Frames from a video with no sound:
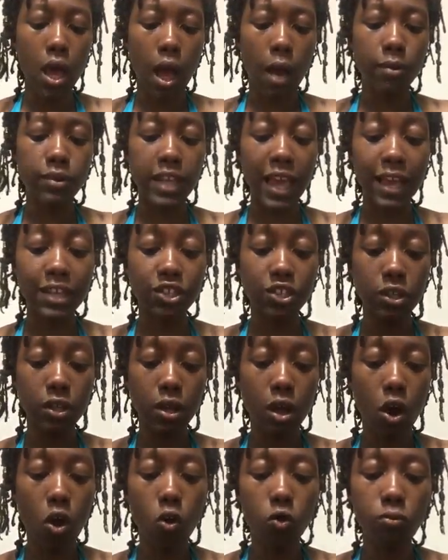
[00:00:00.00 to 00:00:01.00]
I was actually
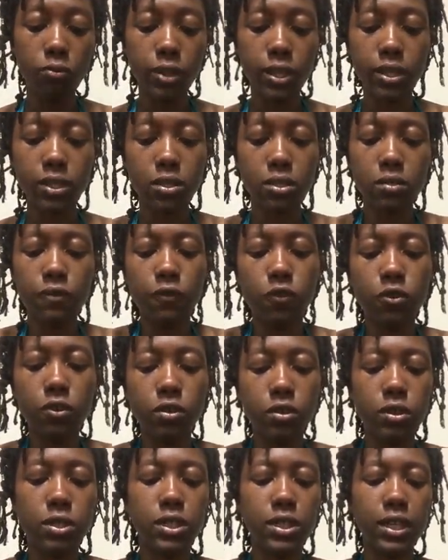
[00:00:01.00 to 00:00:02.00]
homeless
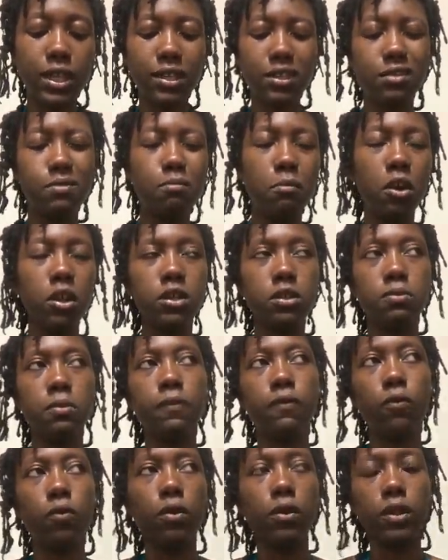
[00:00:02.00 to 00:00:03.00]
for 6 months
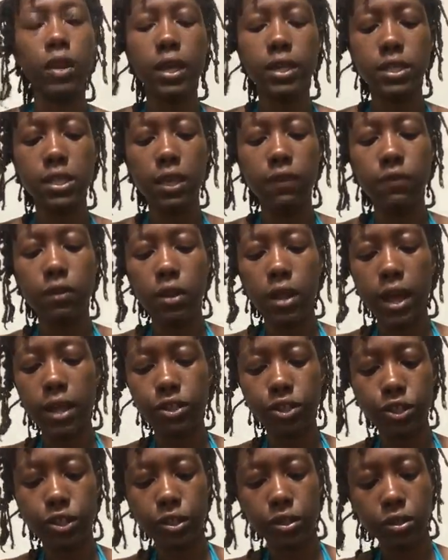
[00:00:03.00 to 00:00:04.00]
before Thanksgiving
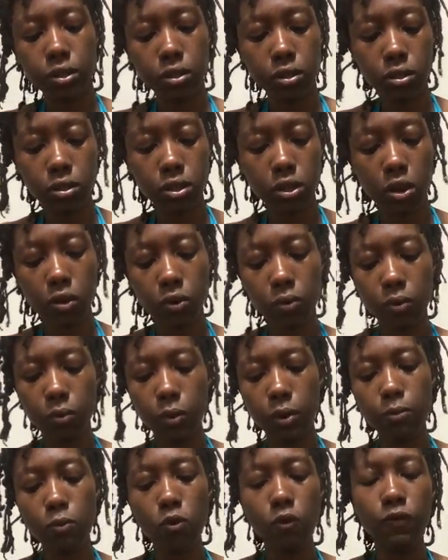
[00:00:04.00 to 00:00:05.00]
last year. So
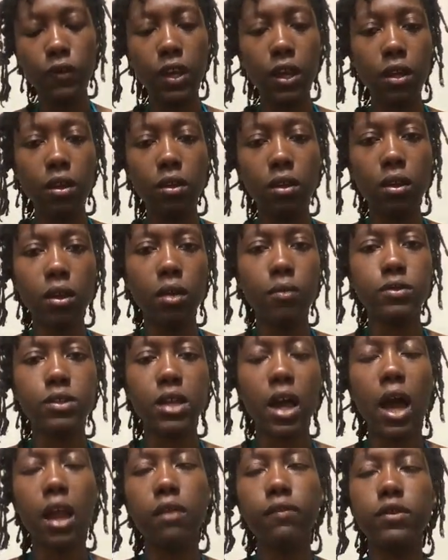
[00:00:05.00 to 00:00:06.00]
we moved in. It
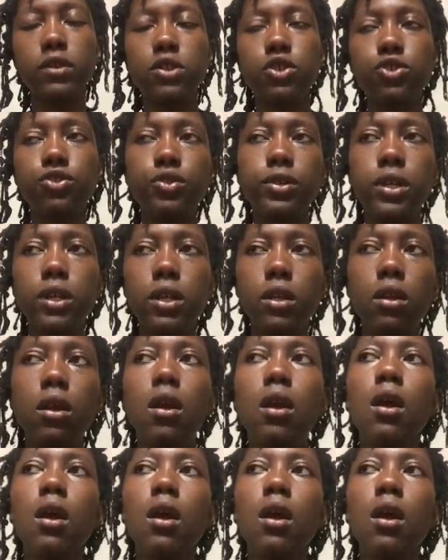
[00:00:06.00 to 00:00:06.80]
was kind of a treat